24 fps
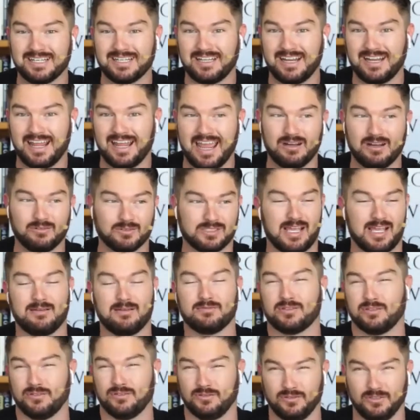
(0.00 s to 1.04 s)
and it was
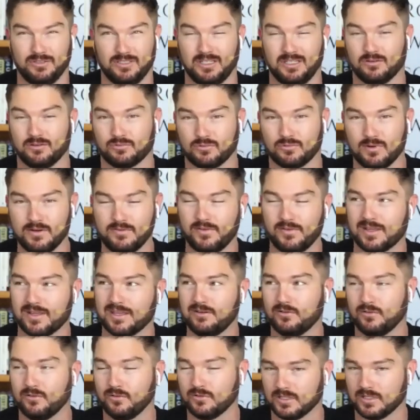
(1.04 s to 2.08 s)
absolutely horrific. And all
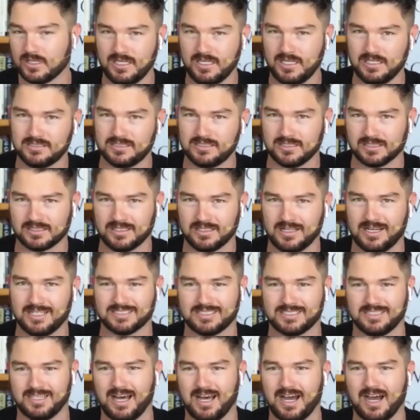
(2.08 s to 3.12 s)
the kids in the class
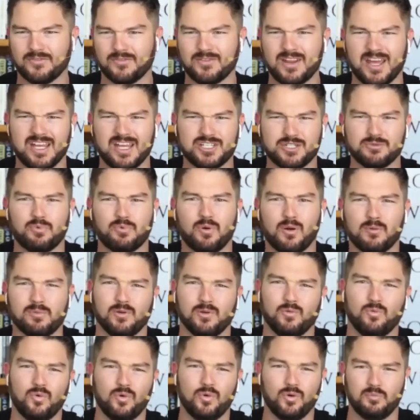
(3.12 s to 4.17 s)
laughed, as you probably
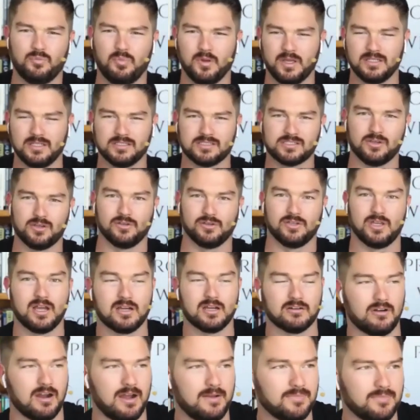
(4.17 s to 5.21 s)
would being so young,
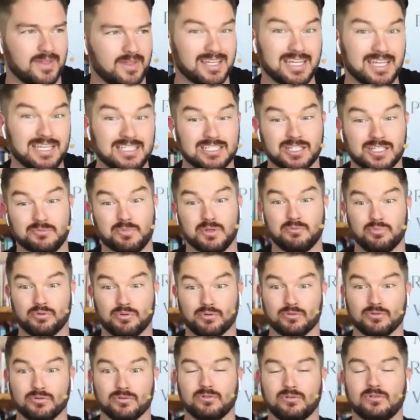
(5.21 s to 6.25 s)
right? And kids can be
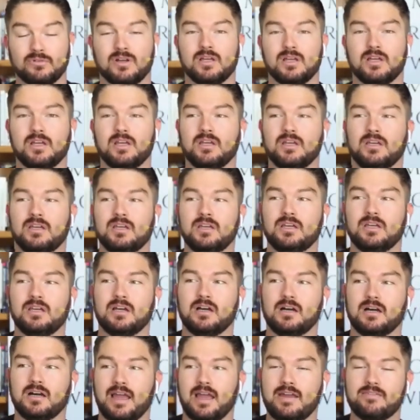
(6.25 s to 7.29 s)
brutal.
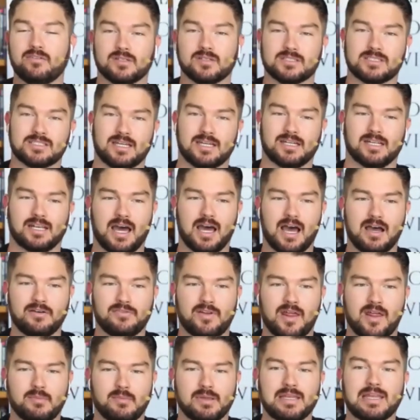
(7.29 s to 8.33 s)
Everyone started laughing at
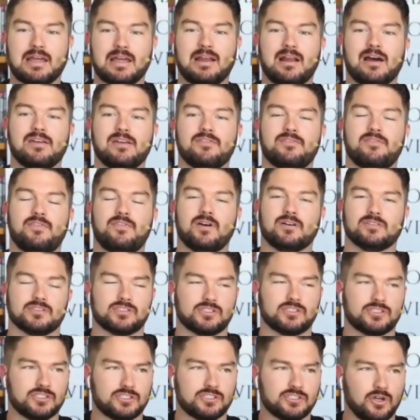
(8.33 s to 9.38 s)
me, and I felt
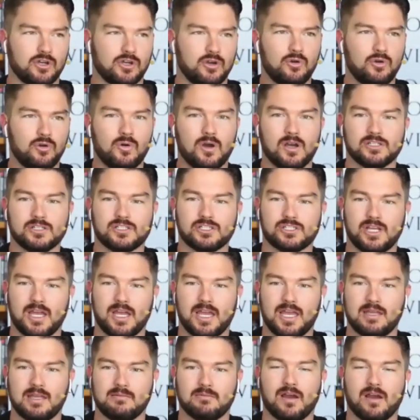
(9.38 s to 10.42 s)
so ashamed.
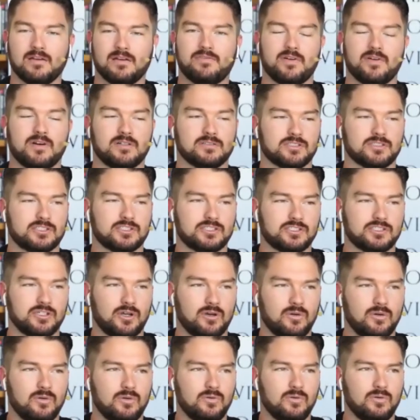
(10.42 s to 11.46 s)
I felt
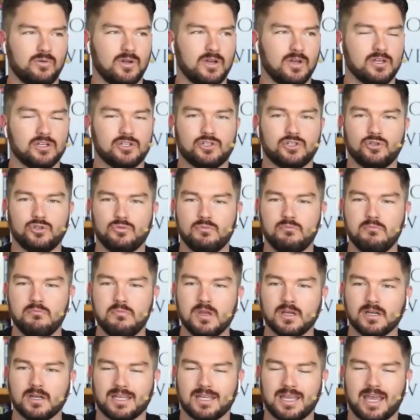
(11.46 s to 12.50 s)
so
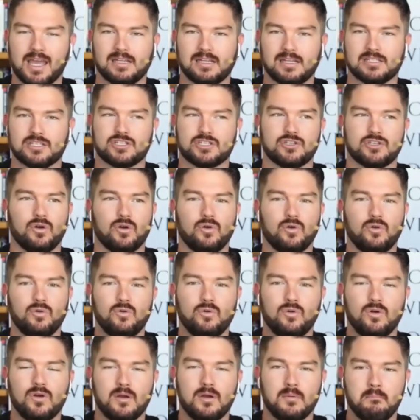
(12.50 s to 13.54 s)
humiliated, so
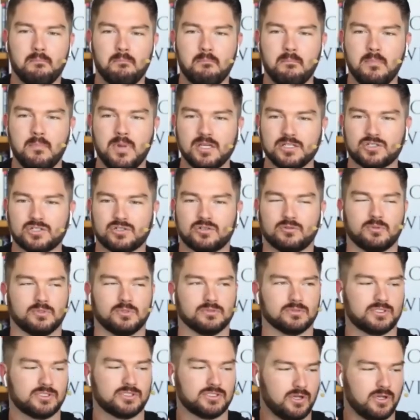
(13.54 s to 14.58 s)
miserable,
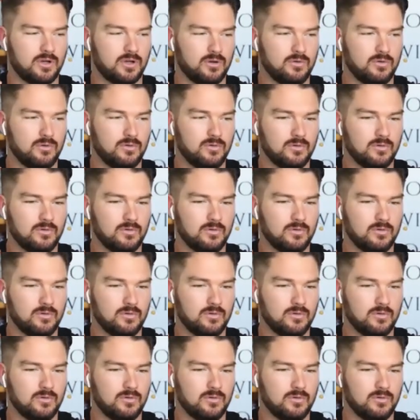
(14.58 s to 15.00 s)
so